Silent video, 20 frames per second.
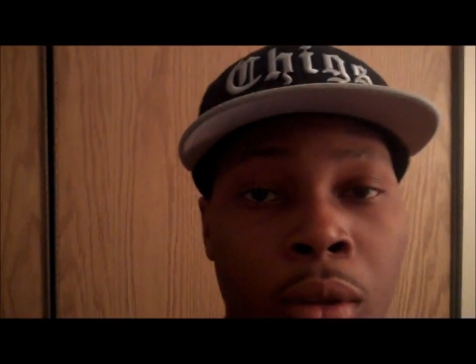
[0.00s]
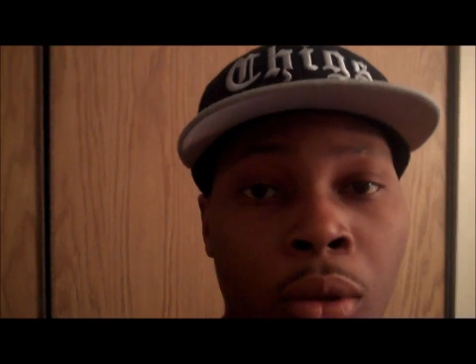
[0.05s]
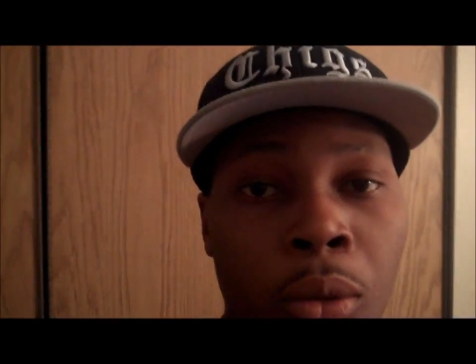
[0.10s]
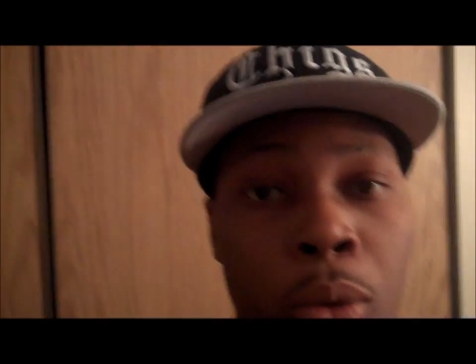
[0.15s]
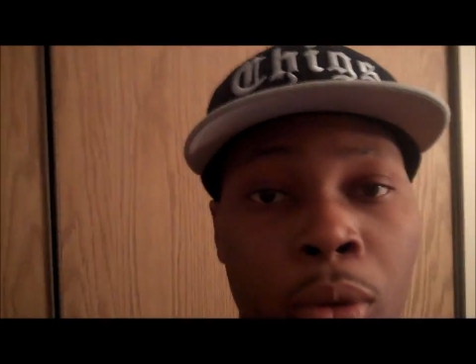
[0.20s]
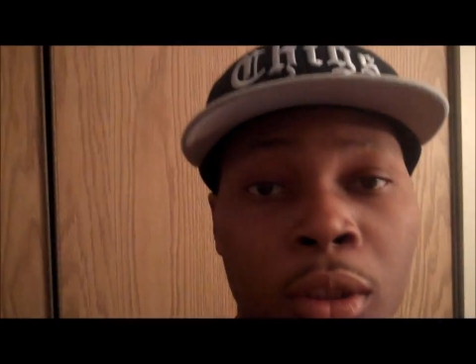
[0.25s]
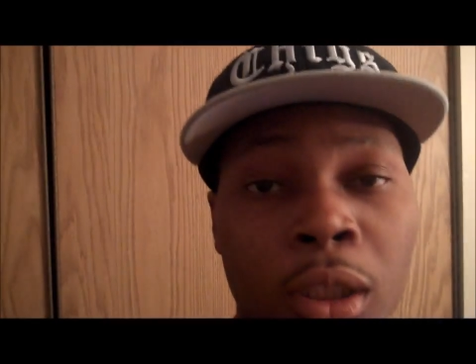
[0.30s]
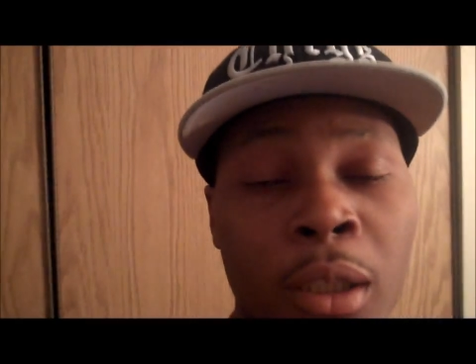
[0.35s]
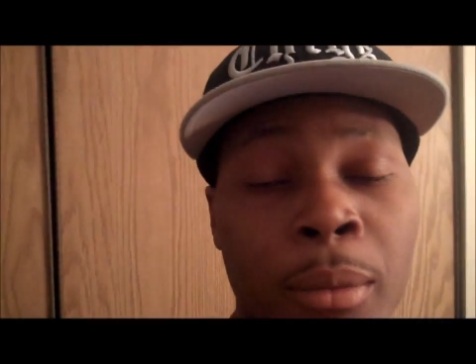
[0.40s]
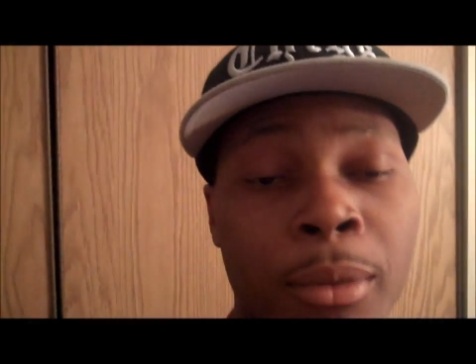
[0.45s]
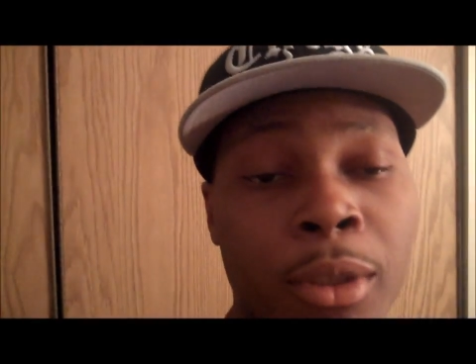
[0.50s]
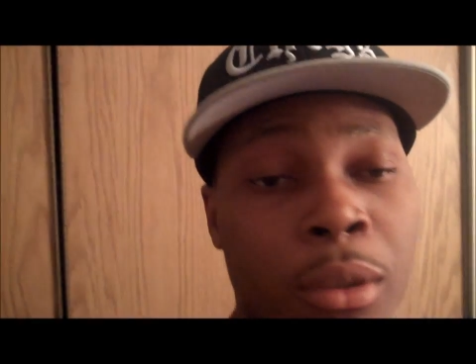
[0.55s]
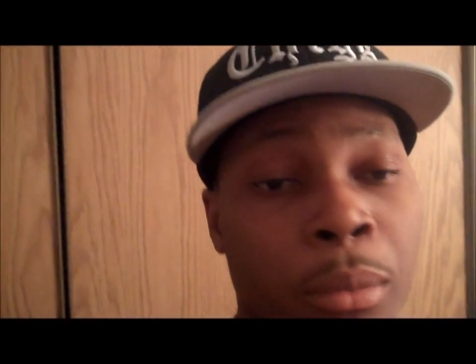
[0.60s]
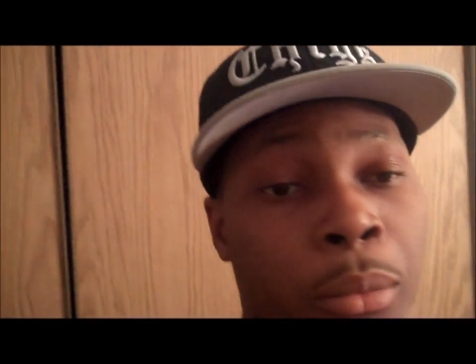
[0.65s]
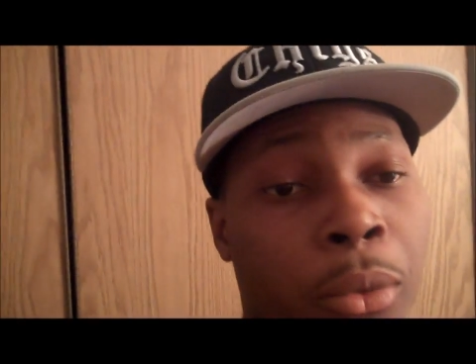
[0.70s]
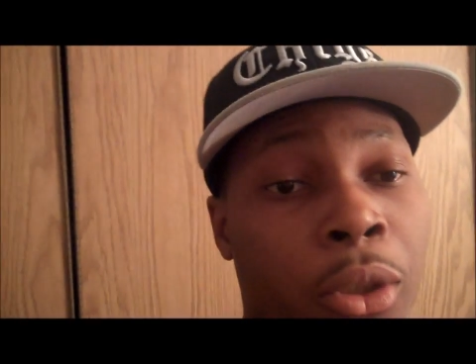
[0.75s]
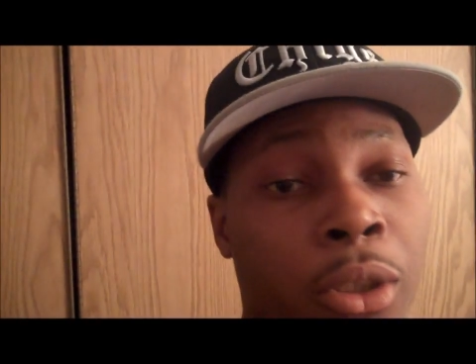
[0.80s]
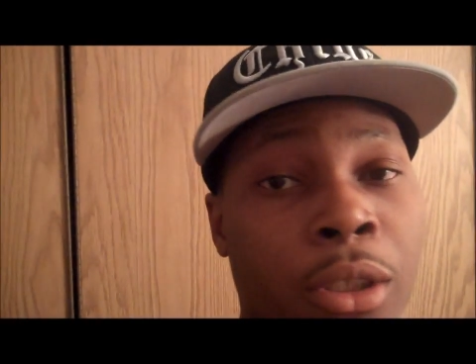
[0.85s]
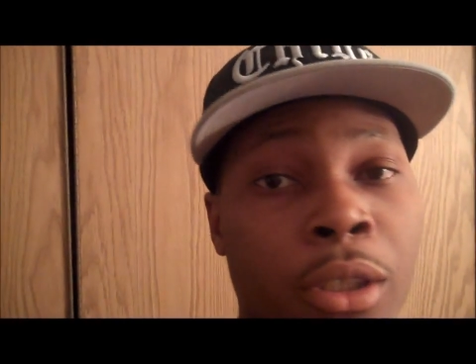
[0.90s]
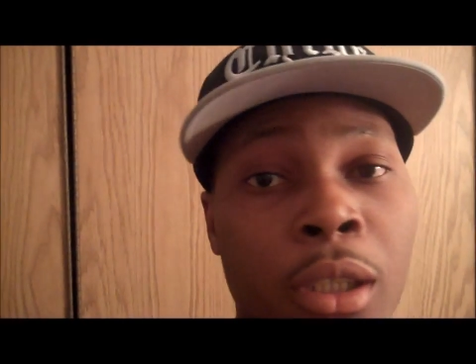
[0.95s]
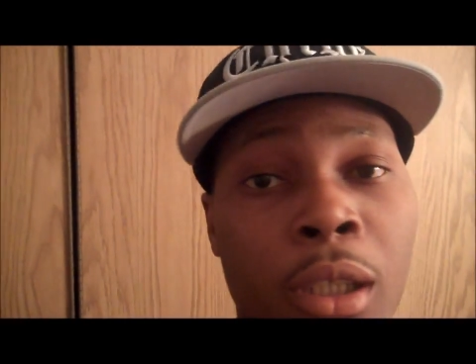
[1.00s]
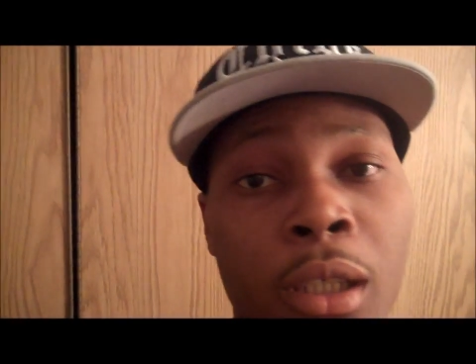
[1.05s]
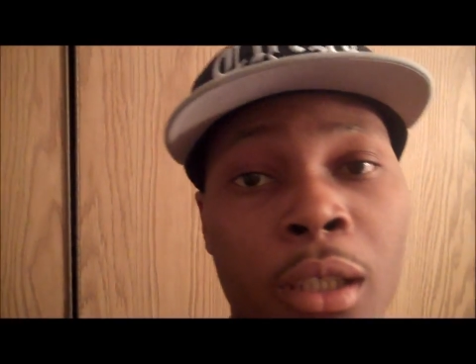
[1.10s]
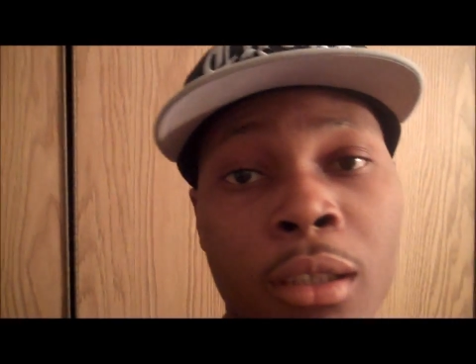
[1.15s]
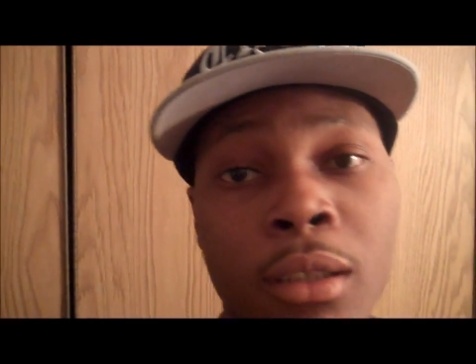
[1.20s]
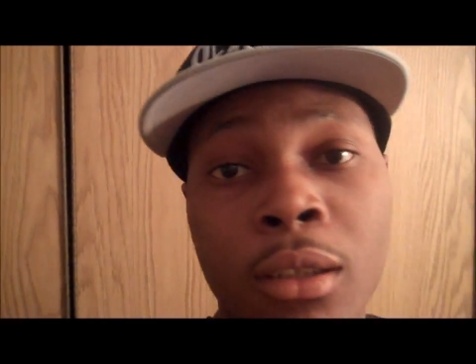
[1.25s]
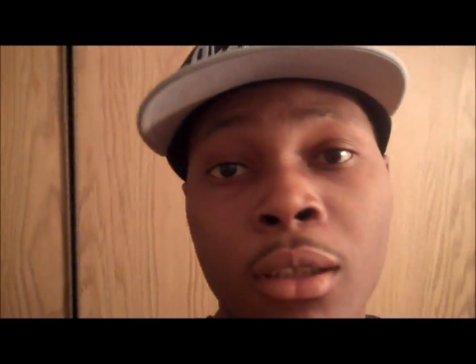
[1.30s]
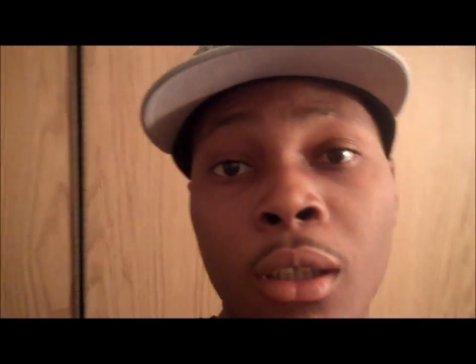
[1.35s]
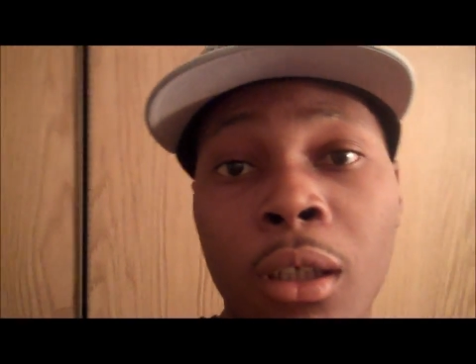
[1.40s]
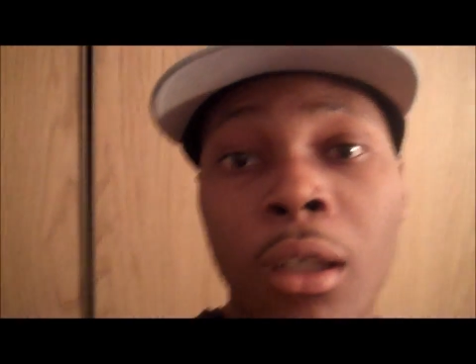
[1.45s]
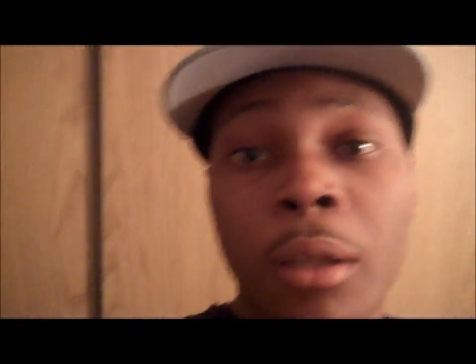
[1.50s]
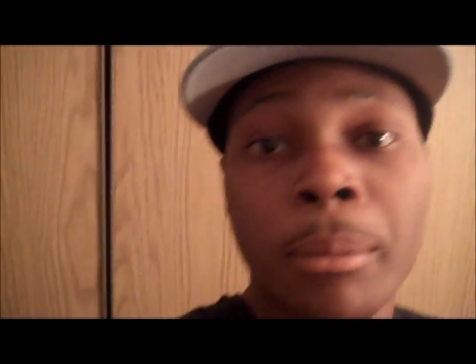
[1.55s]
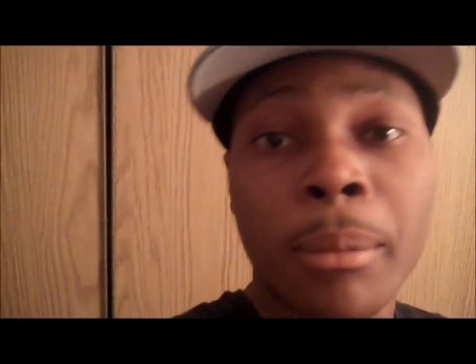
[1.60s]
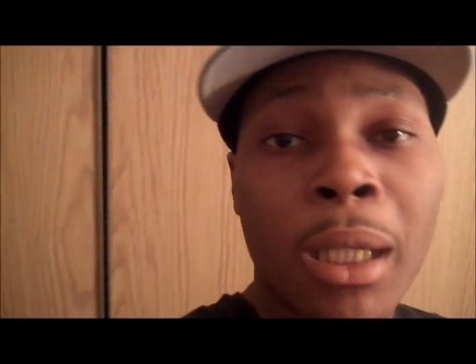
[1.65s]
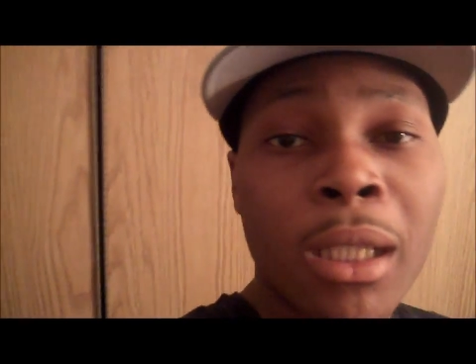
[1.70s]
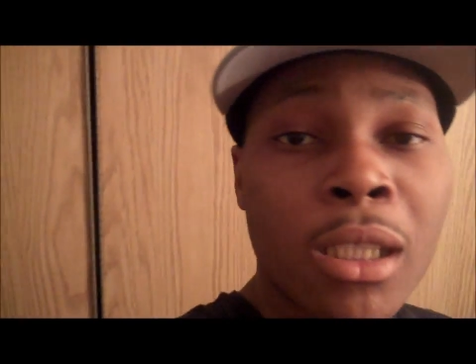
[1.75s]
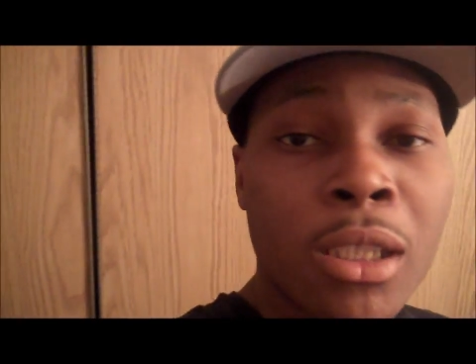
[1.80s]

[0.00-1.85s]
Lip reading: What's up, it's your boy Chick. So I